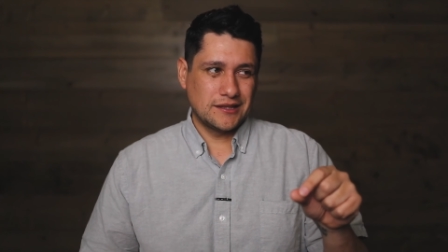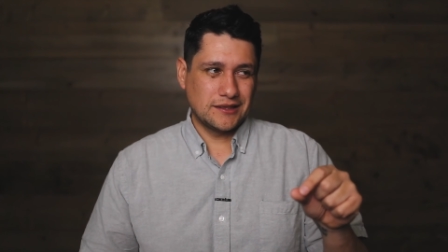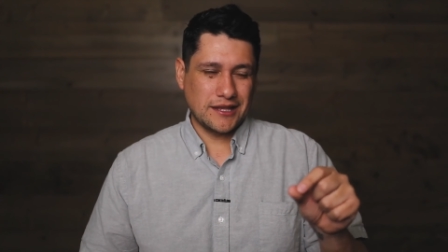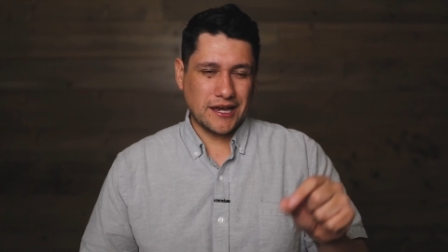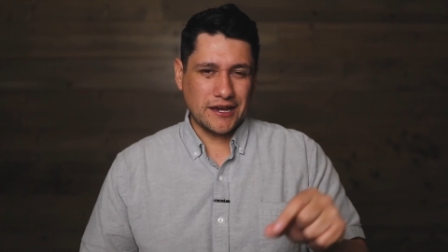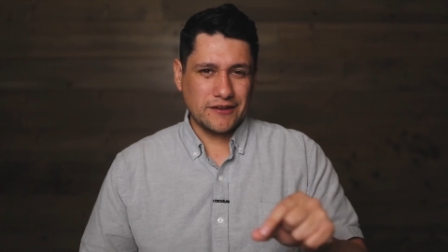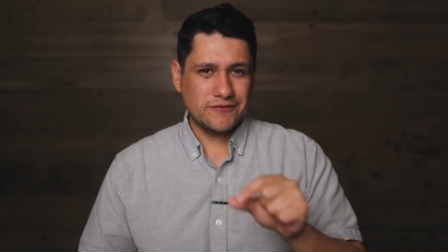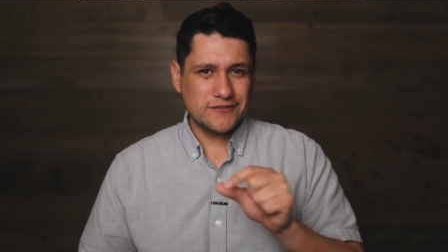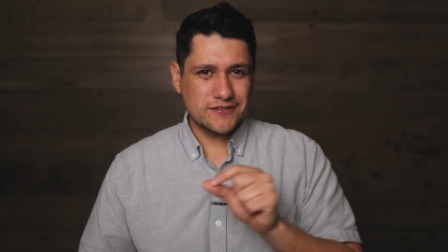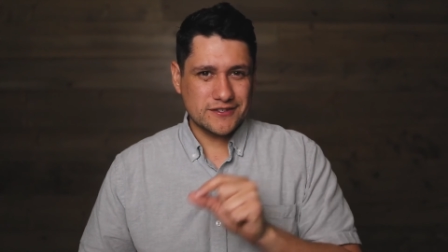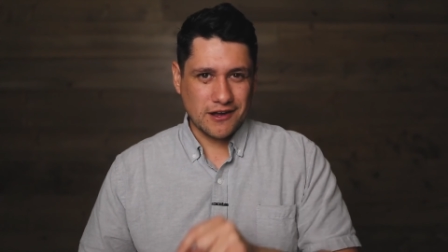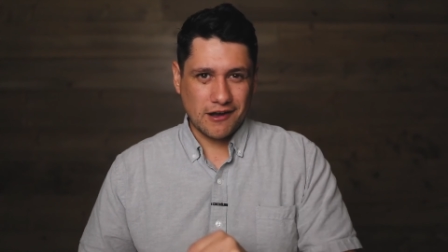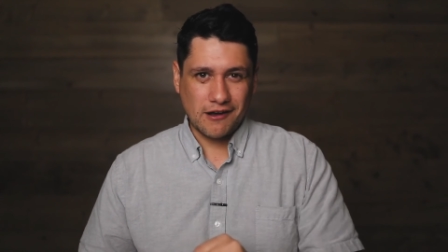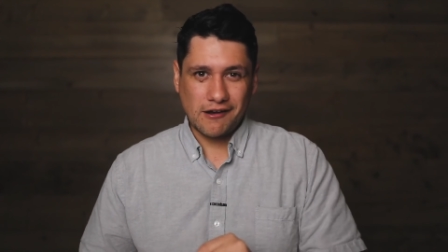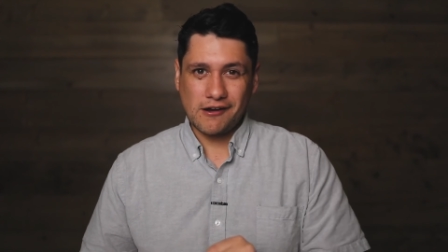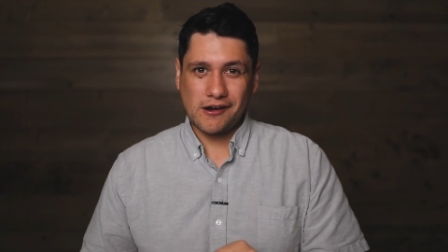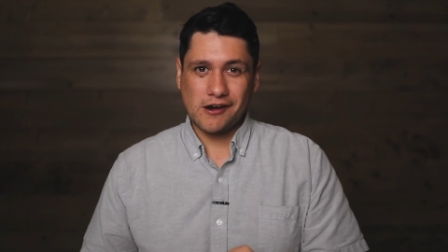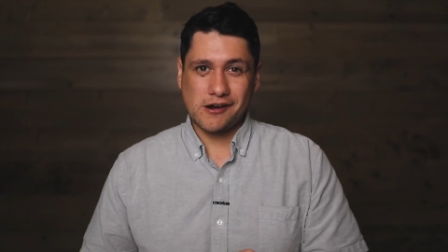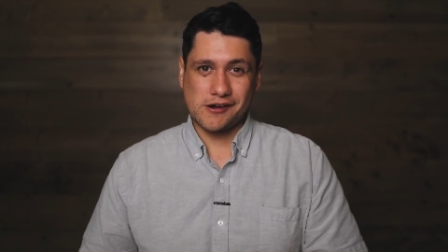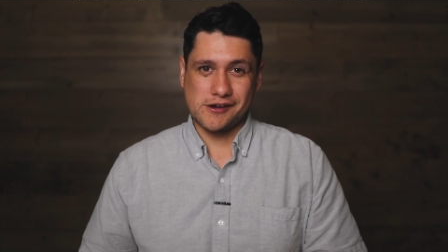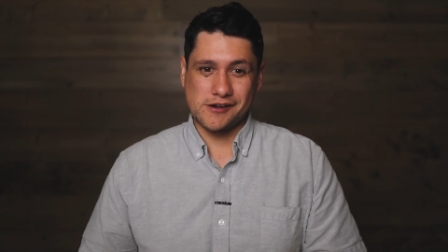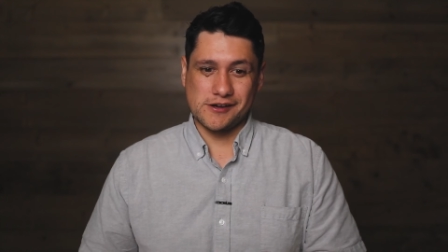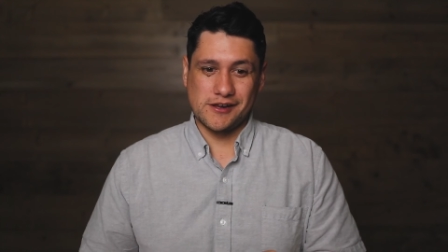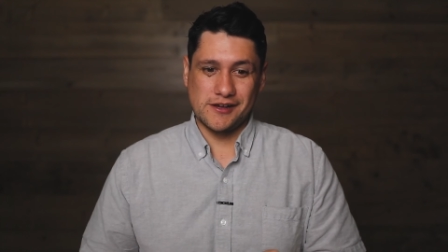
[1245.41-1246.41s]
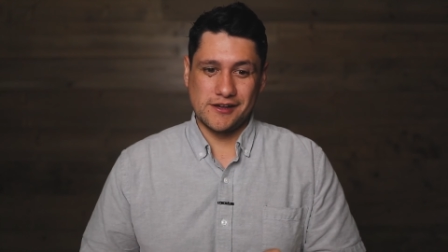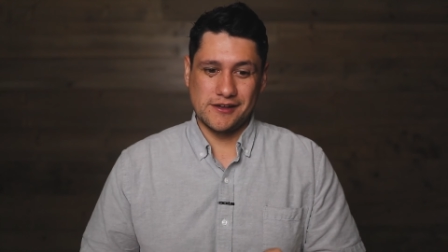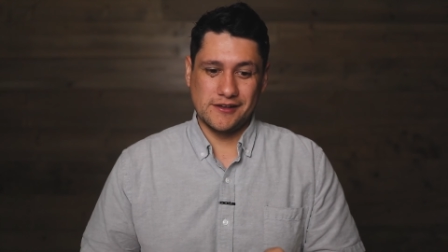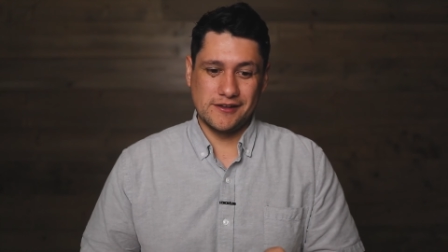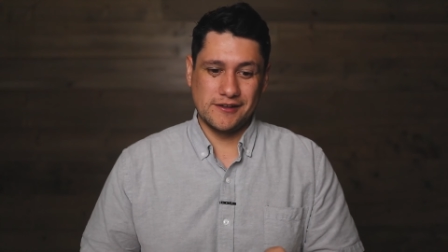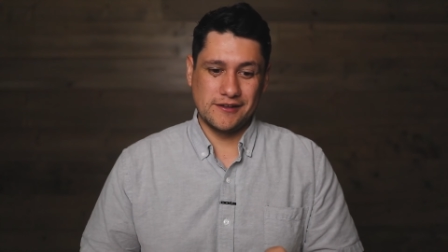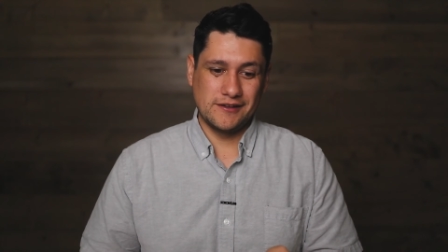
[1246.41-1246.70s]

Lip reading: life is hard.